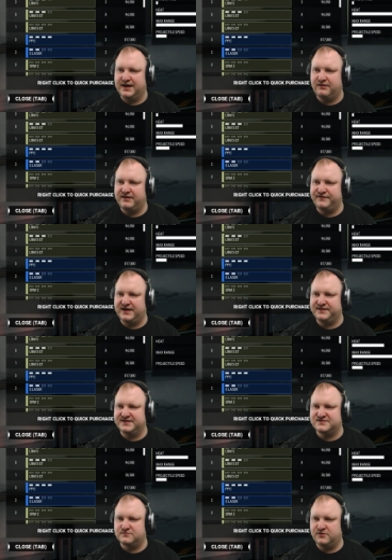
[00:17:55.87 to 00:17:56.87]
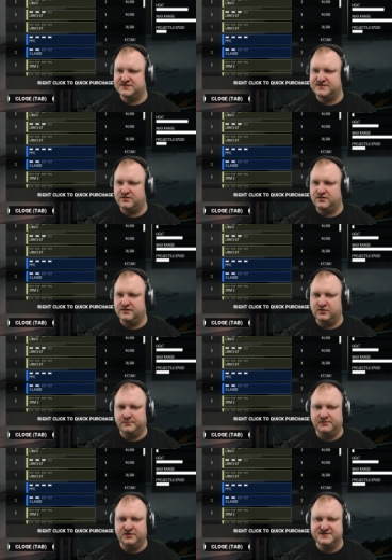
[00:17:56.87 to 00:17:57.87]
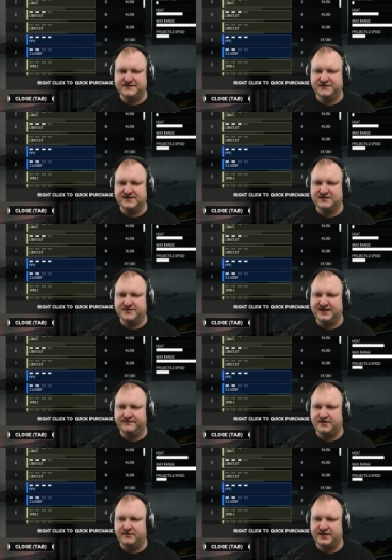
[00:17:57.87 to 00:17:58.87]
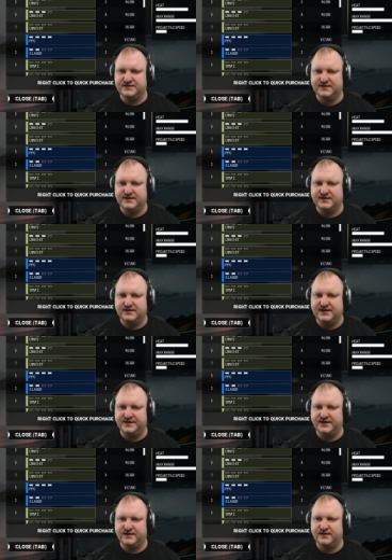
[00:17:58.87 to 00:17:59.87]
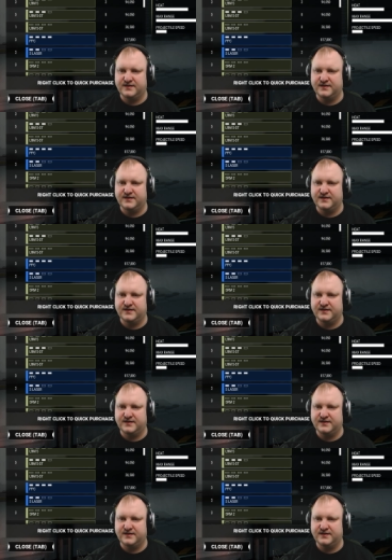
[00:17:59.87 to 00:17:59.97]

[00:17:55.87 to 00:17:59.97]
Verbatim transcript: How heavy are these towards the, the normal ones? I think they're a little bit heavier, right? Are they?